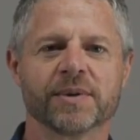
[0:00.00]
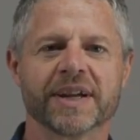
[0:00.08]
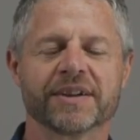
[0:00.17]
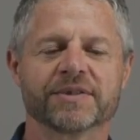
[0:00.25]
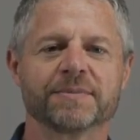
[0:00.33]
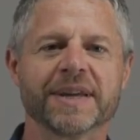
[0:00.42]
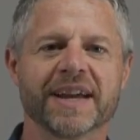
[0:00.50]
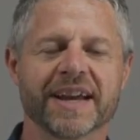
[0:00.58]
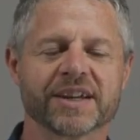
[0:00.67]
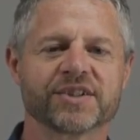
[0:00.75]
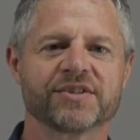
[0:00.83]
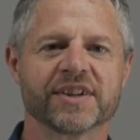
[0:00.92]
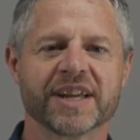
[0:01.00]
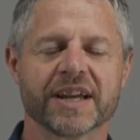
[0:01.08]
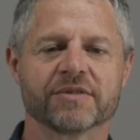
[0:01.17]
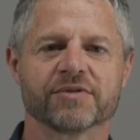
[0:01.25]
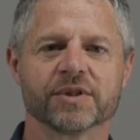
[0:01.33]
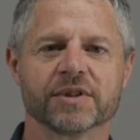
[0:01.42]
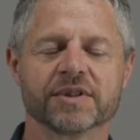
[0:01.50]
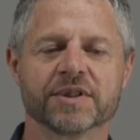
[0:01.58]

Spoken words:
we have to be extra careful